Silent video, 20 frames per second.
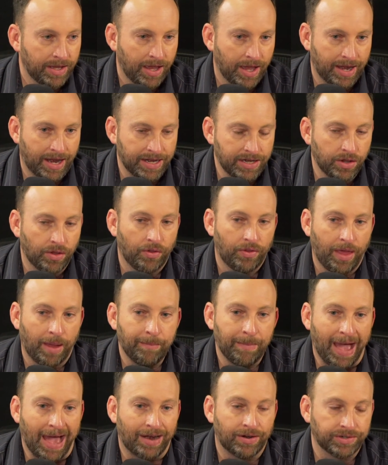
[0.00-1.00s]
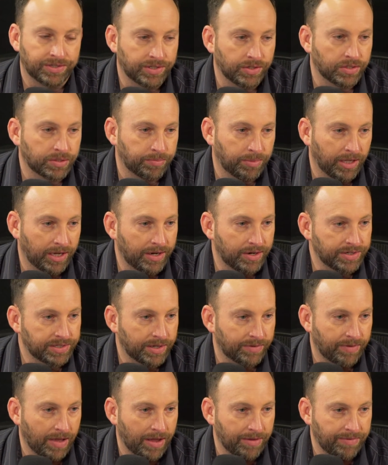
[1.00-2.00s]
And I know that matters to those players.
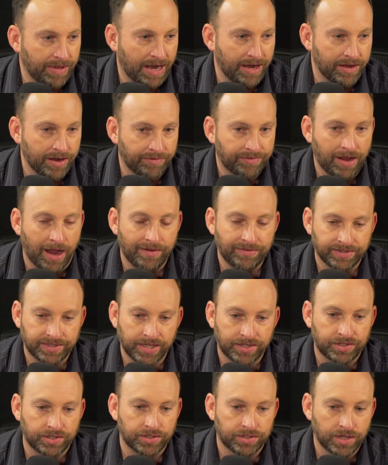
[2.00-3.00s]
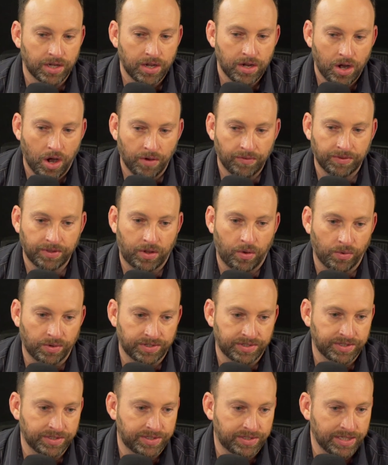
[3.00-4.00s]
I've, I've had enough conversations over the
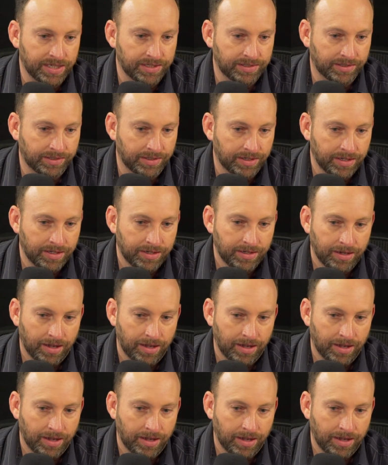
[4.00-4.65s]
course of this season.